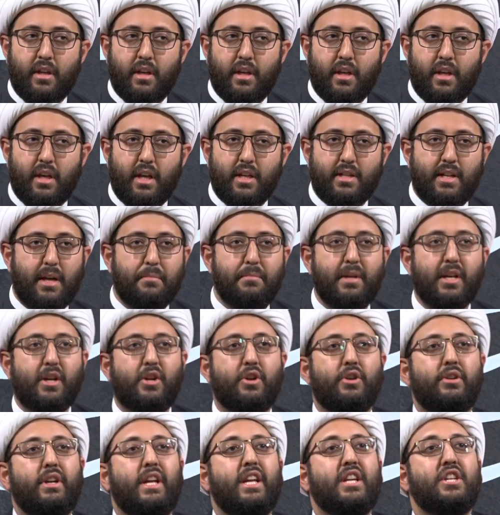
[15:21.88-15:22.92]
It's not being
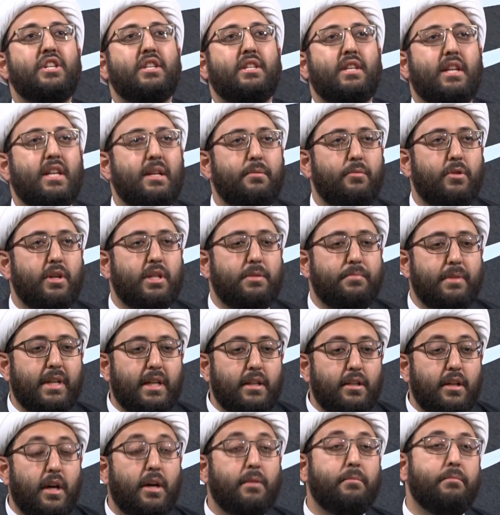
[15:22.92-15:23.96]
courageous anymore, it's being
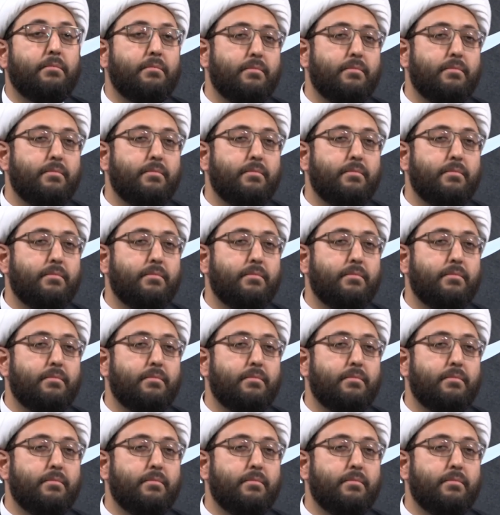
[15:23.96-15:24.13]
dumb.